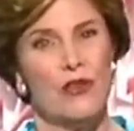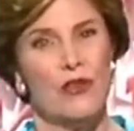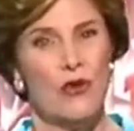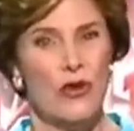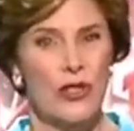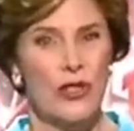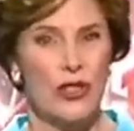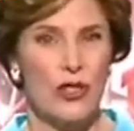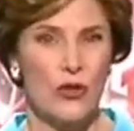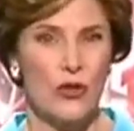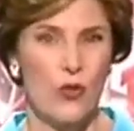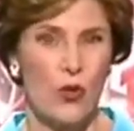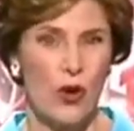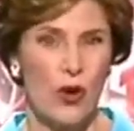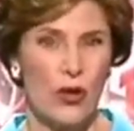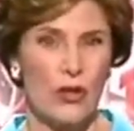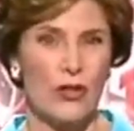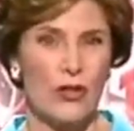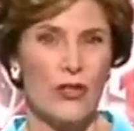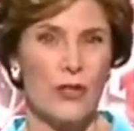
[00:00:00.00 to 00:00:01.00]
George's
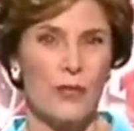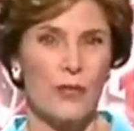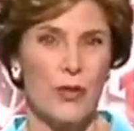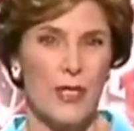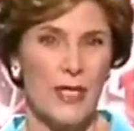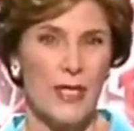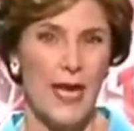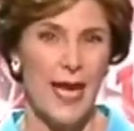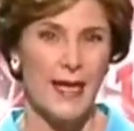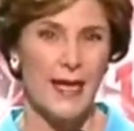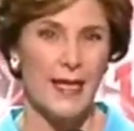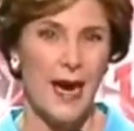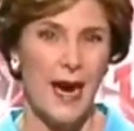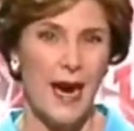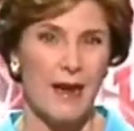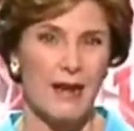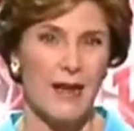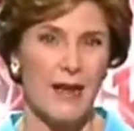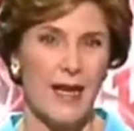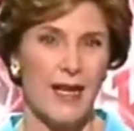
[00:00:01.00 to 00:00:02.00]
work to protect
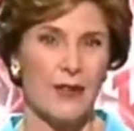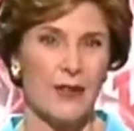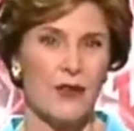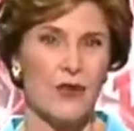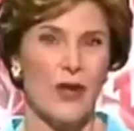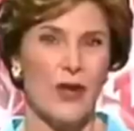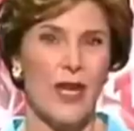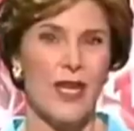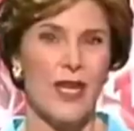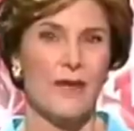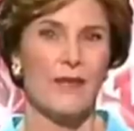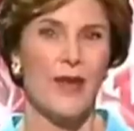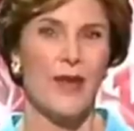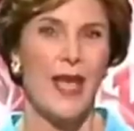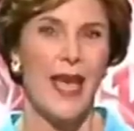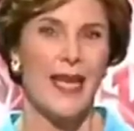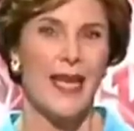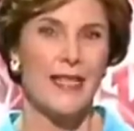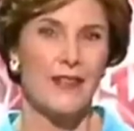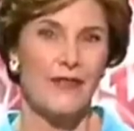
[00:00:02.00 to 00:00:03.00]
our country
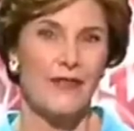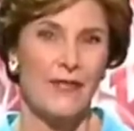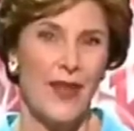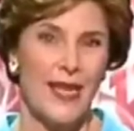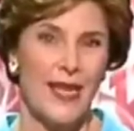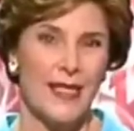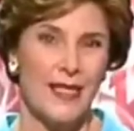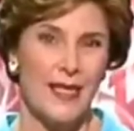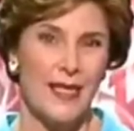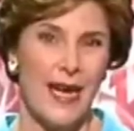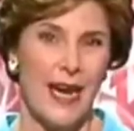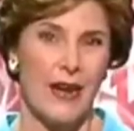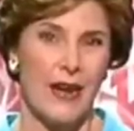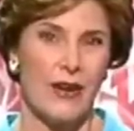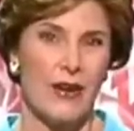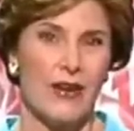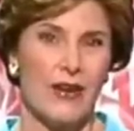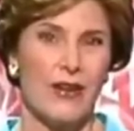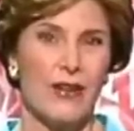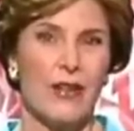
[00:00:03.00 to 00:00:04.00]
and defeat
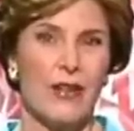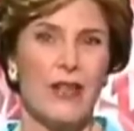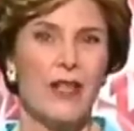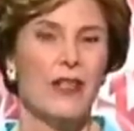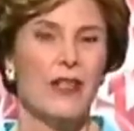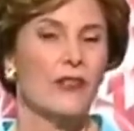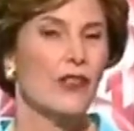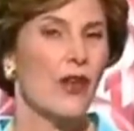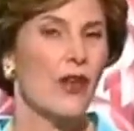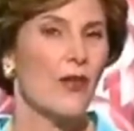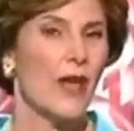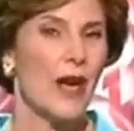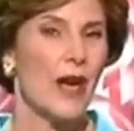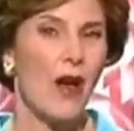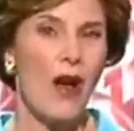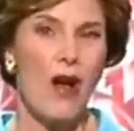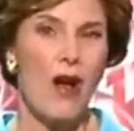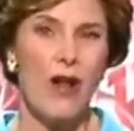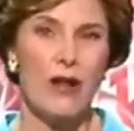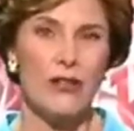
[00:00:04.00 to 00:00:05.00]
terror so that
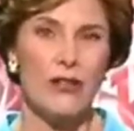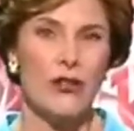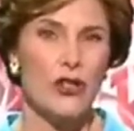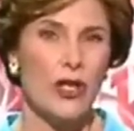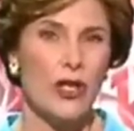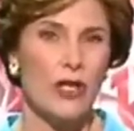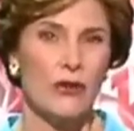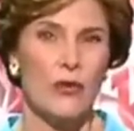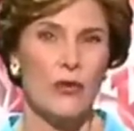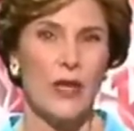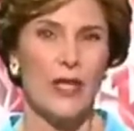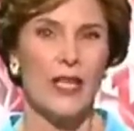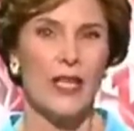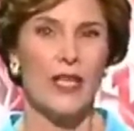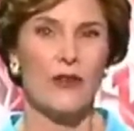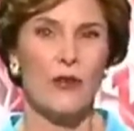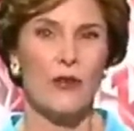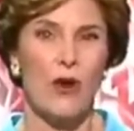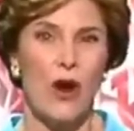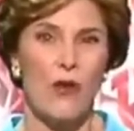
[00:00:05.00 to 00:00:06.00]
all children
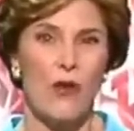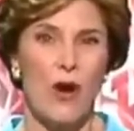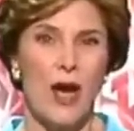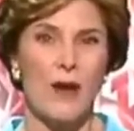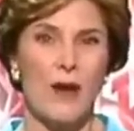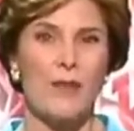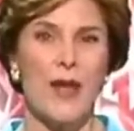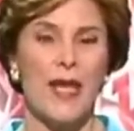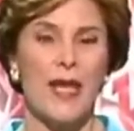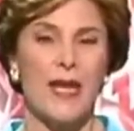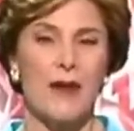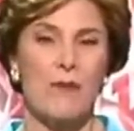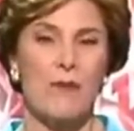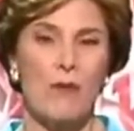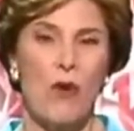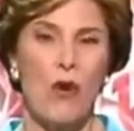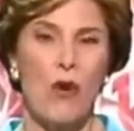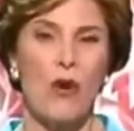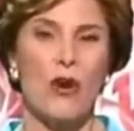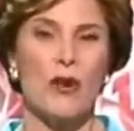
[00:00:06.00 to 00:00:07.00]
can grow up in a
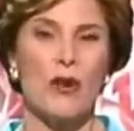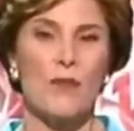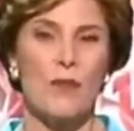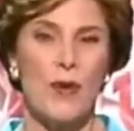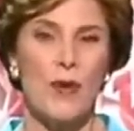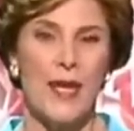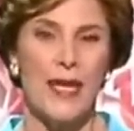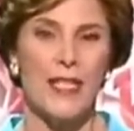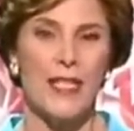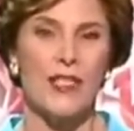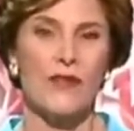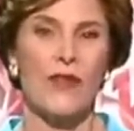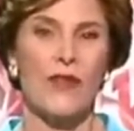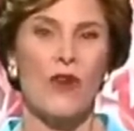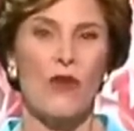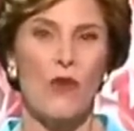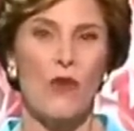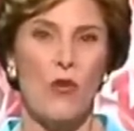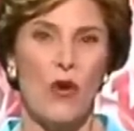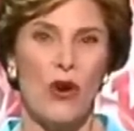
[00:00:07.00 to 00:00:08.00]
more
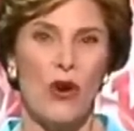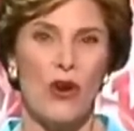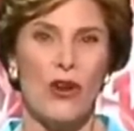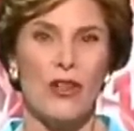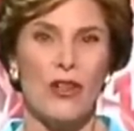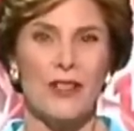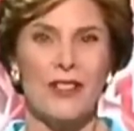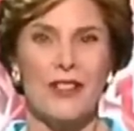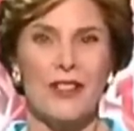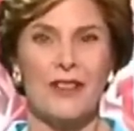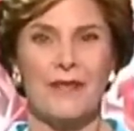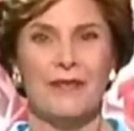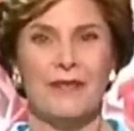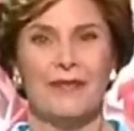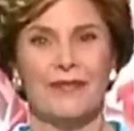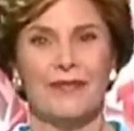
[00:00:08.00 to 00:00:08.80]
peaceful world.